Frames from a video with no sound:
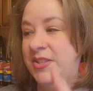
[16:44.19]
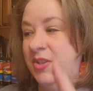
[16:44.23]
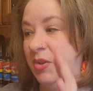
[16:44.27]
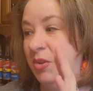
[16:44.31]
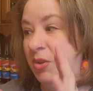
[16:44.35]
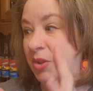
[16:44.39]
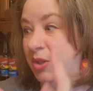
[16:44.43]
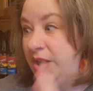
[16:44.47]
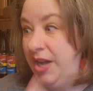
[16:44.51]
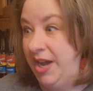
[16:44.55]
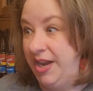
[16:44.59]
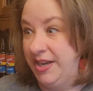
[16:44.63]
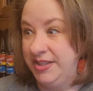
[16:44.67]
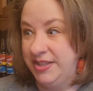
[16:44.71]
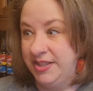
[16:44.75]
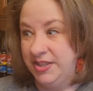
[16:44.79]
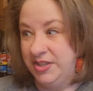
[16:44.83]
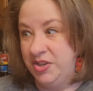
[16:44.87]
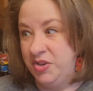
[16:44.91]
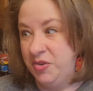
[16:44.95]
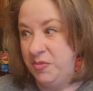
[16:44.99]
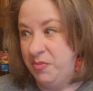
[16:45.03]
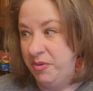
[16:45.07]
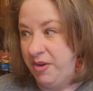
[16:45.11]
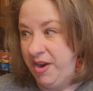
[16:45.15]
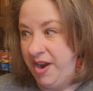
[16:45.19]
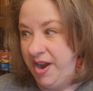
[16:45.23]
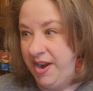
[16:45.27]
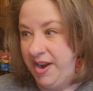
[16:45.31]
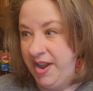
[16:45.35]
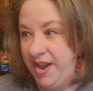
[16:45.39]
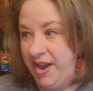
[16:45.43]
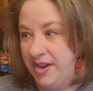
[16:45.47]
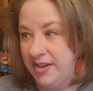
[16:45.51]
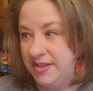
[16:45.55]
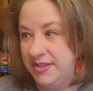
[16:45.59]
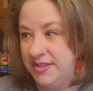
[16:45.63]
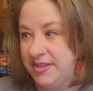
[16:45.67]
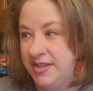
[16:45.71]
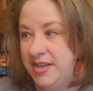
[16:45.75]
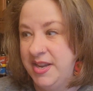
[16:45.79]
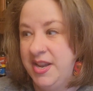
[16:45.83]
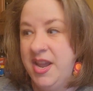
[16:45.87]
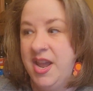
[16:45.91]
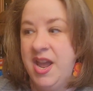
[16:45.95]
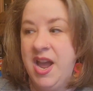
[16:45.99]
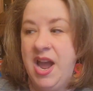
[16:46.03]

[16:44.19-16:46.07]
So lots of new products.